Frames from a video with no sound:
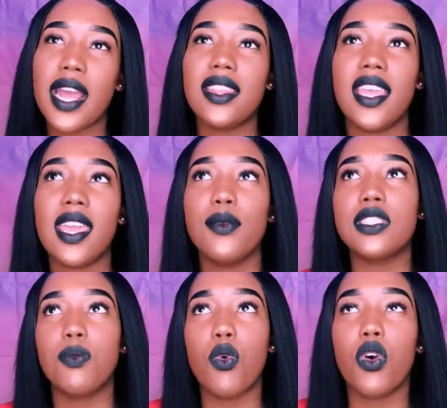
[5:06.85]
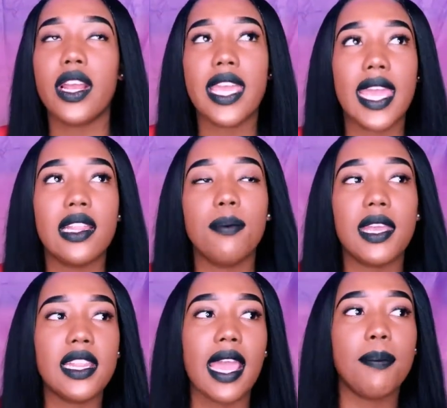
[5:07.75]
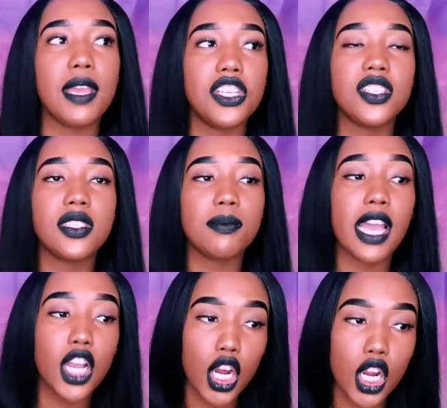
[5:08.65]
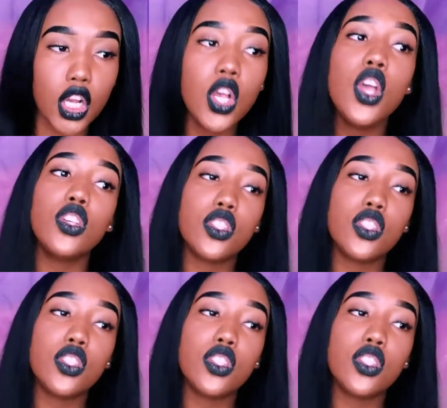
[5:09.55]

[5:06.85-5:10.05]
I think it was more Caitlyn being like, Peaches is my girl,